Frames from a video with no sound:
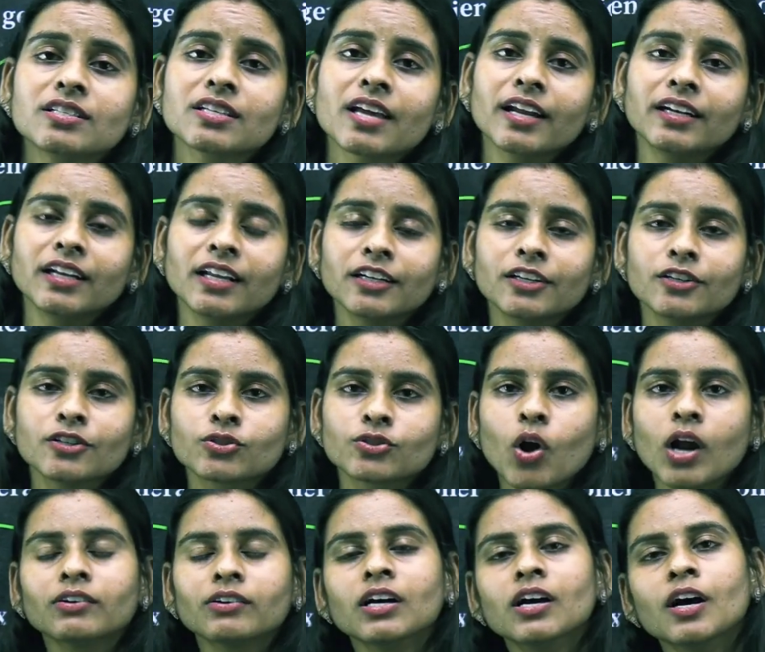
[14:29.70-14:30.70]
is getting
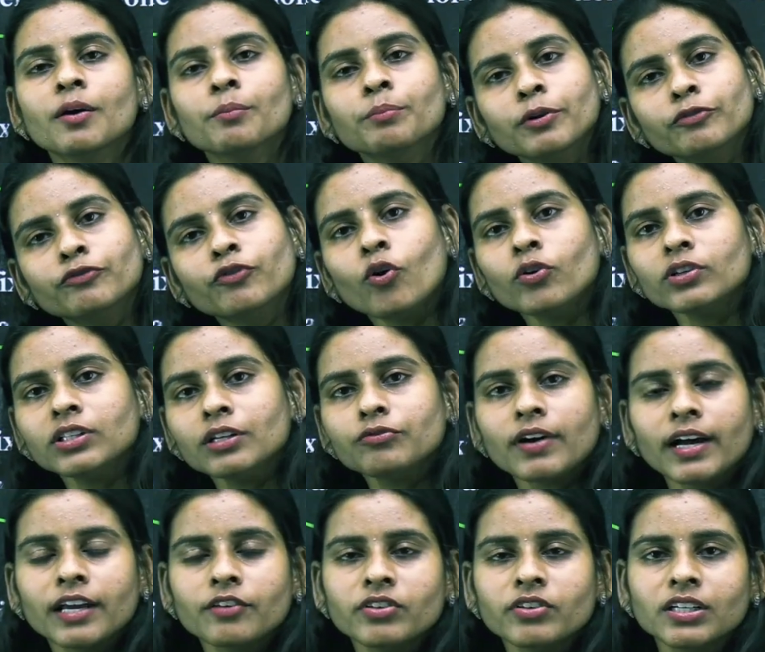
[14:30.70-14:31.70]
dissolved before the
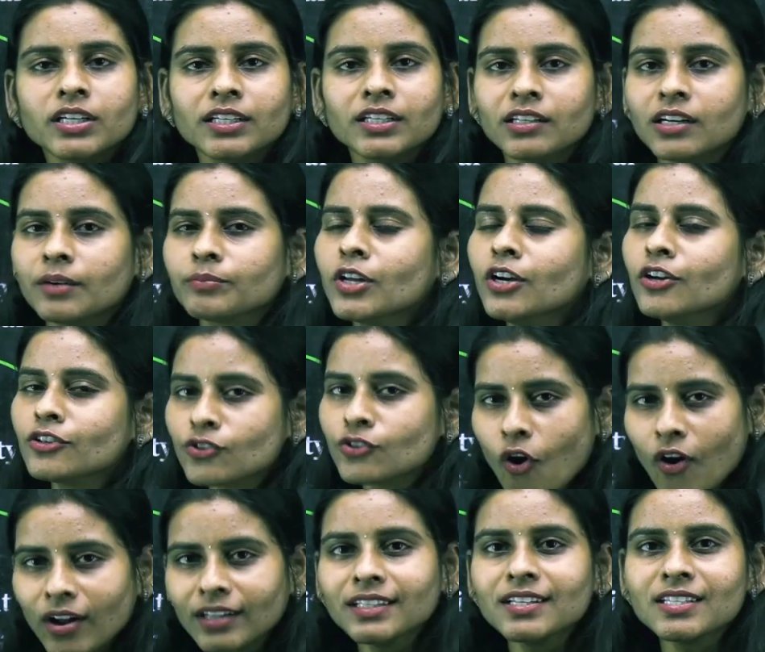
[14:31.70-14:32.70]
5-year term? So
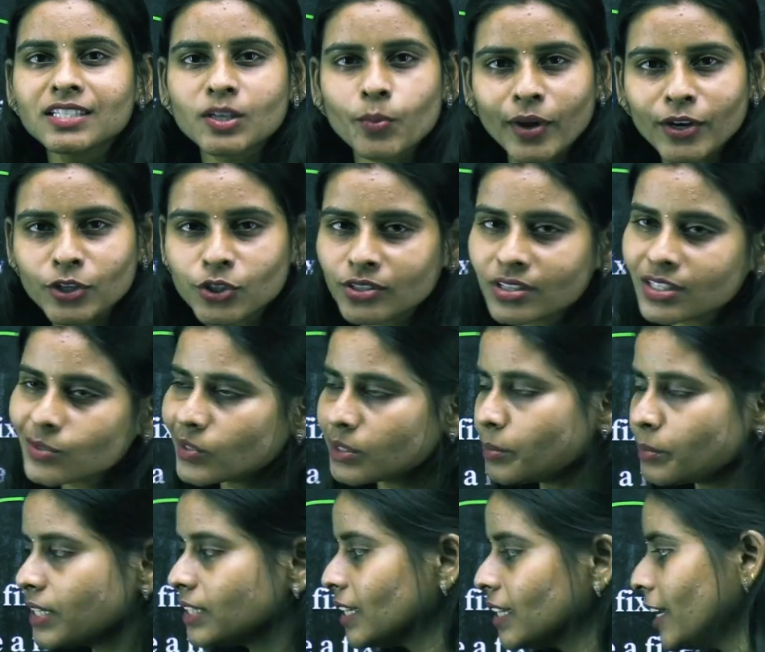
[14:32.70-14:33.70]
all these questions will
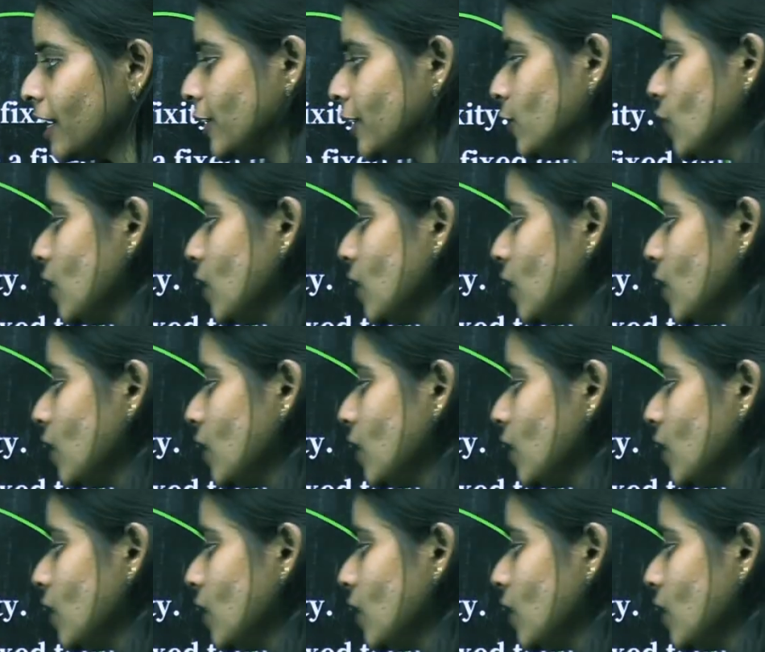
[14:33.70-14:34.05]
be there in